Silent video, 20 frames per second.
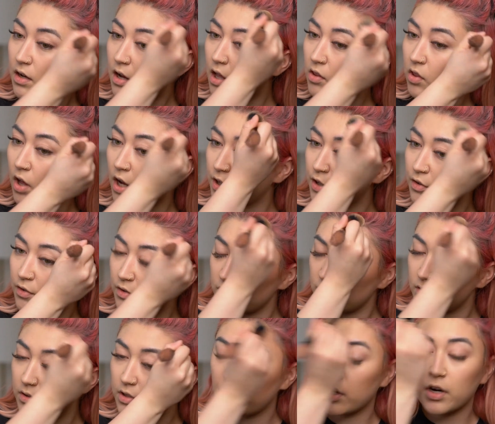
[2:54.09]
along
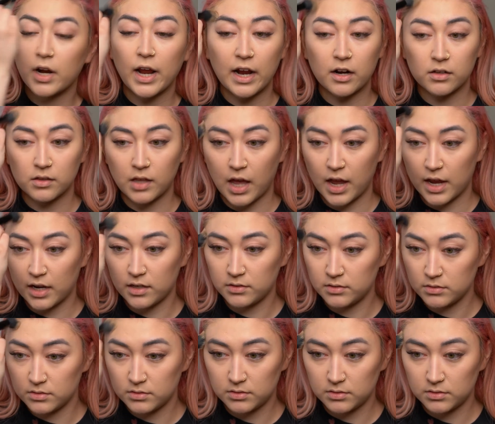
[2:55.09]
your hairline.